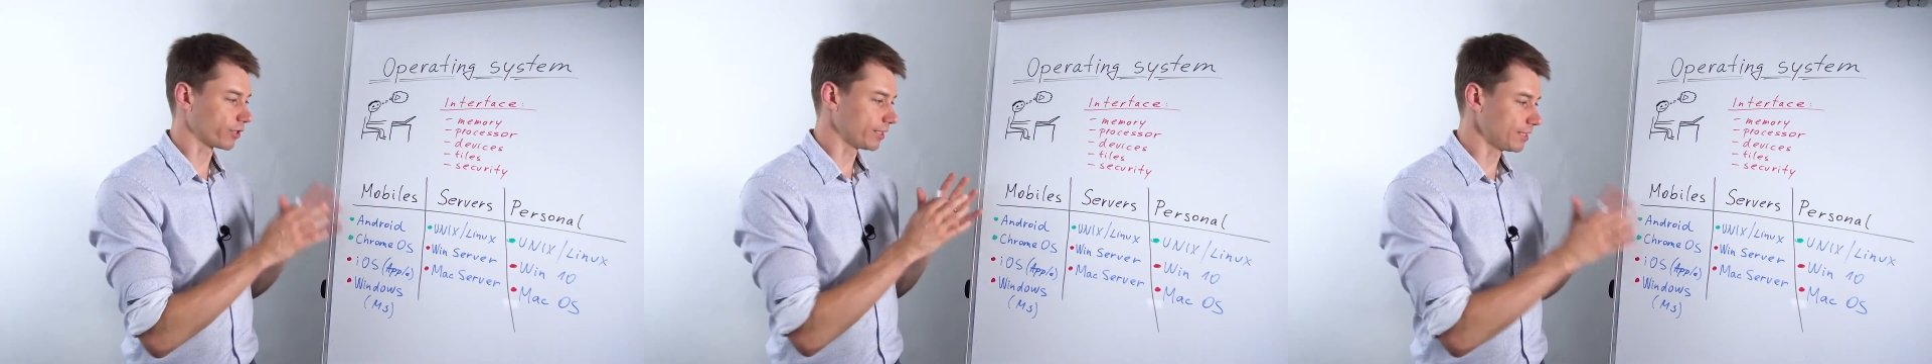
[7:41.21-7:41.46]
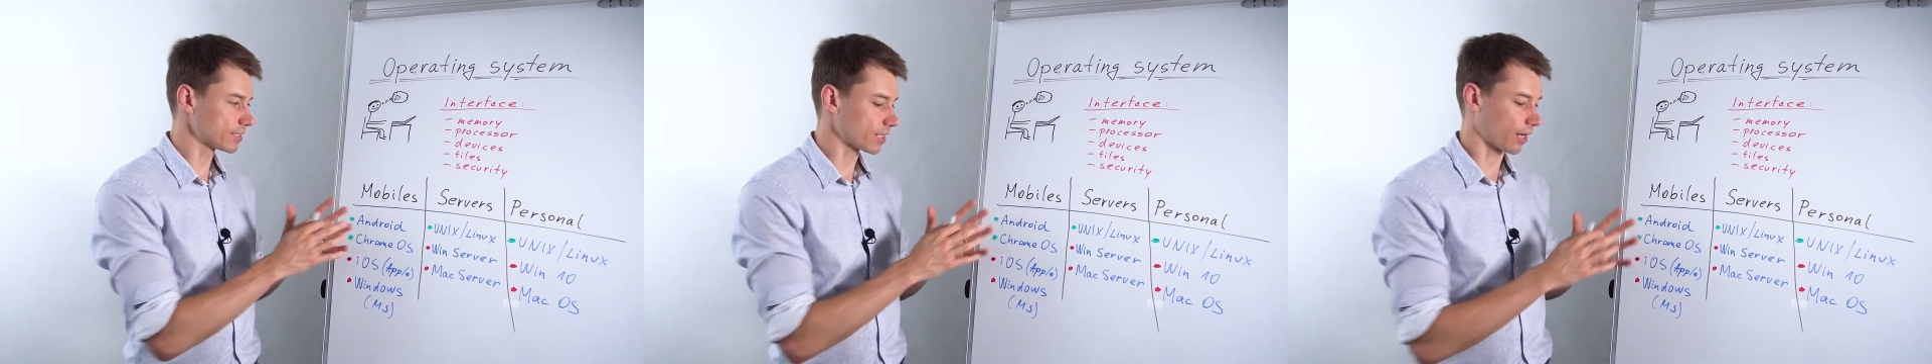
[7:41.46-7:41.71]

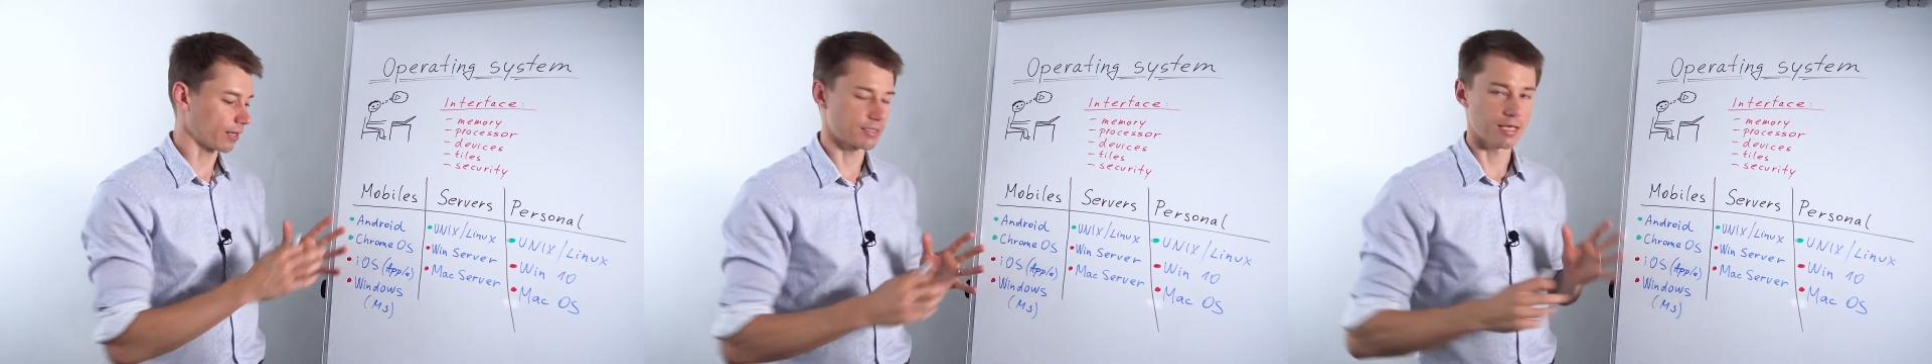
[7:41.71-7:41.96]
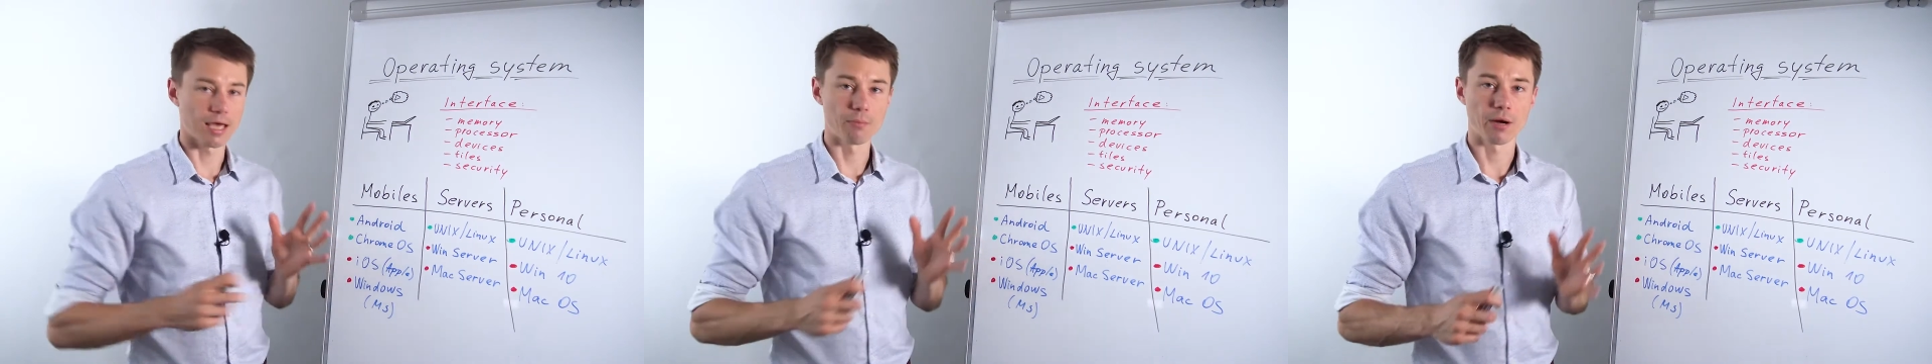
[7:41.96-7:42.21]
insights
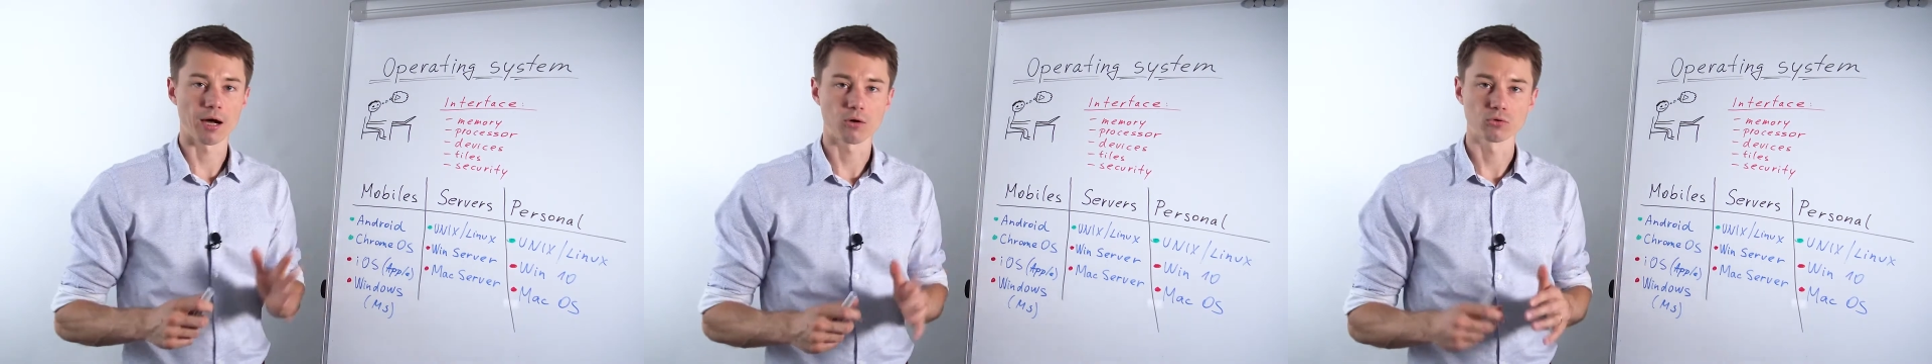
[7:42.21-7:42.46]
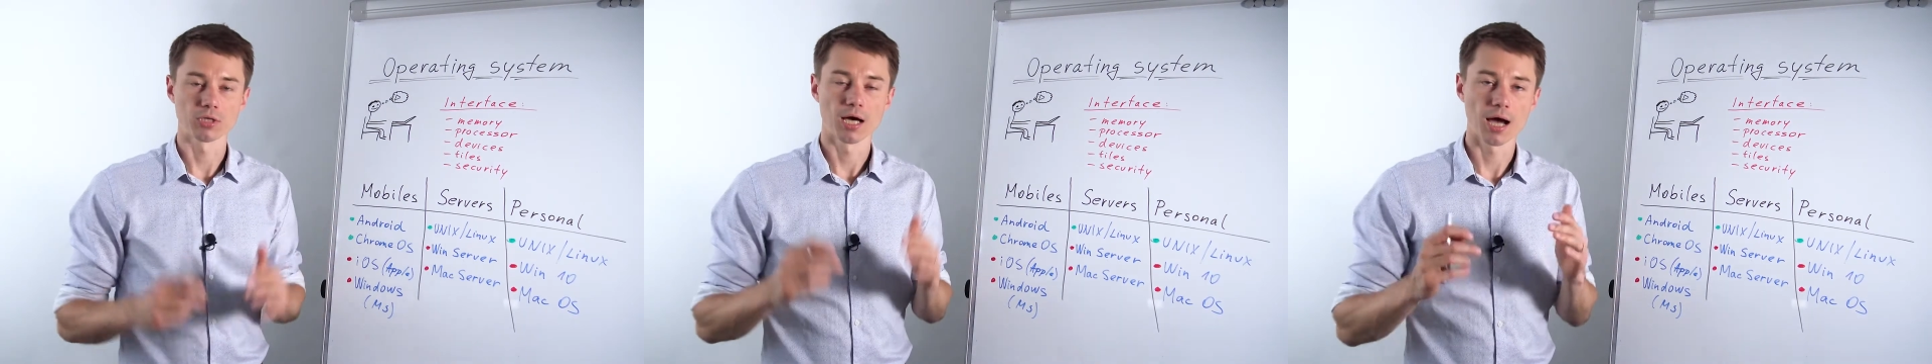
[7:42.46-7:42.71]

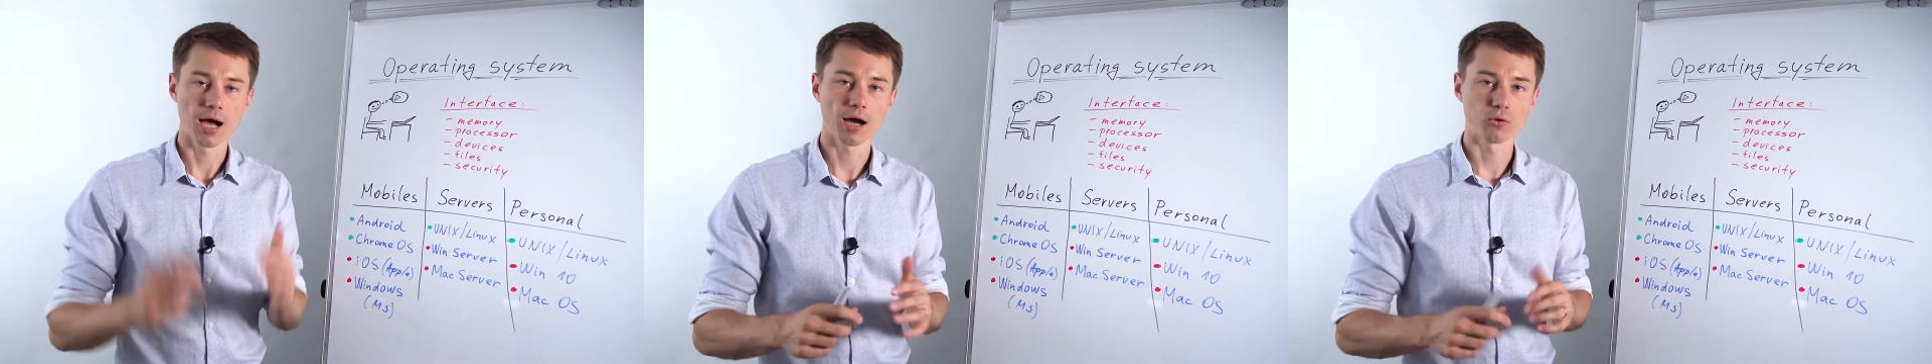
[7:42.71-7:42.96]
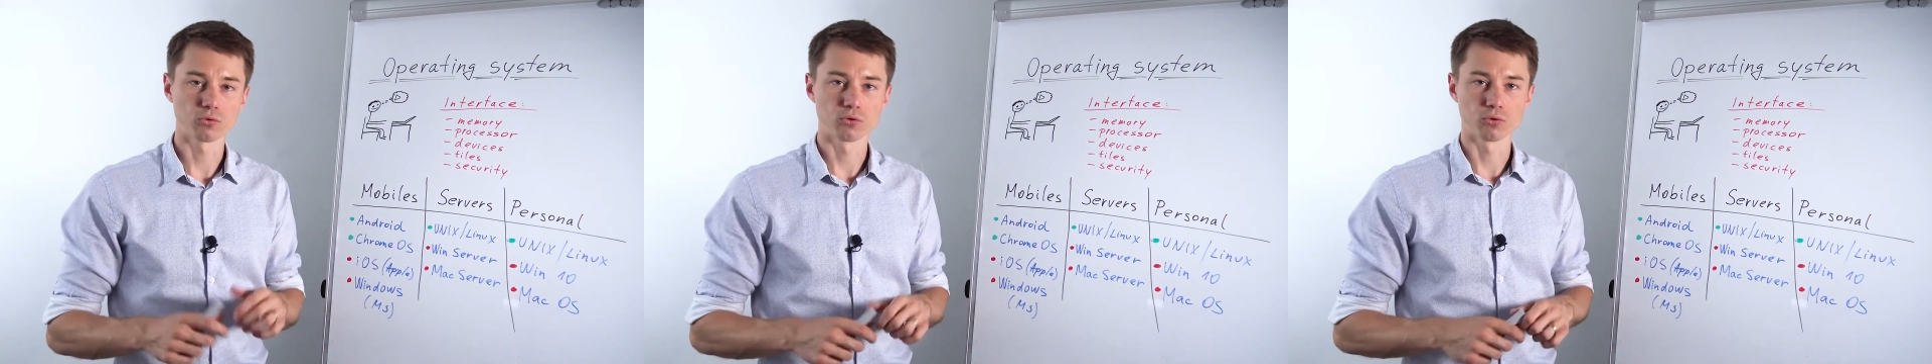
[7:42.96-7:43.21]
about
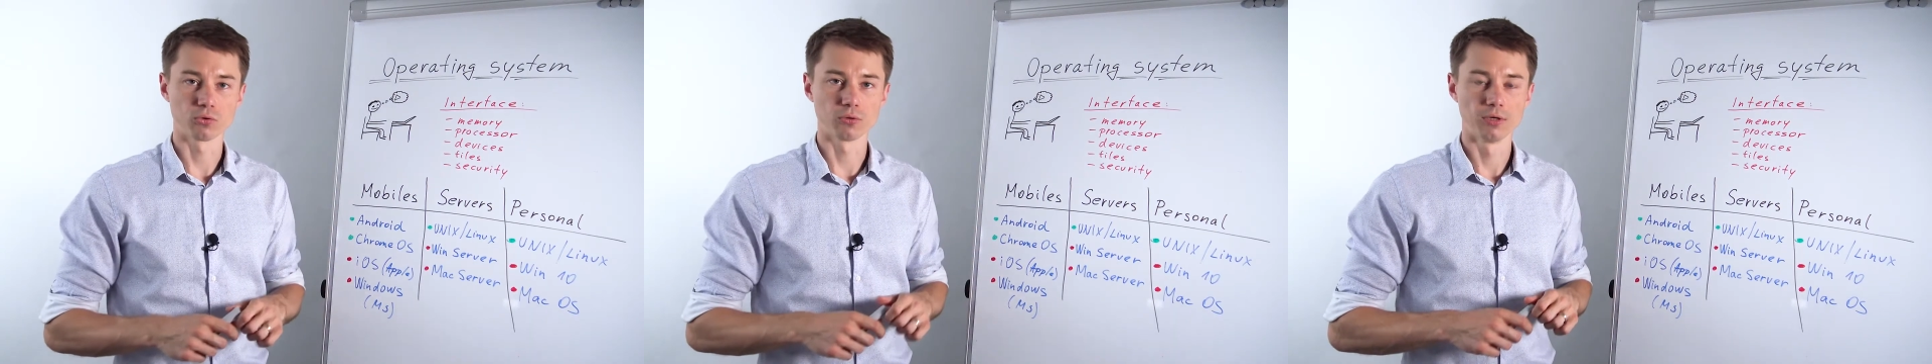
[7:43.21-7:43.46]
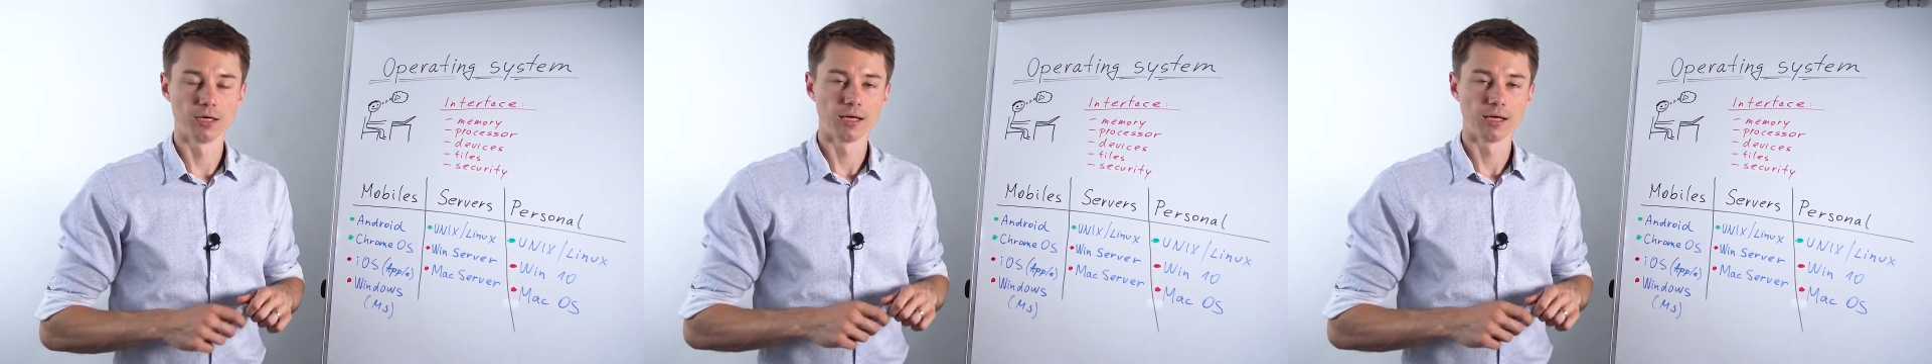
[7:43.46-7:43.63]
how to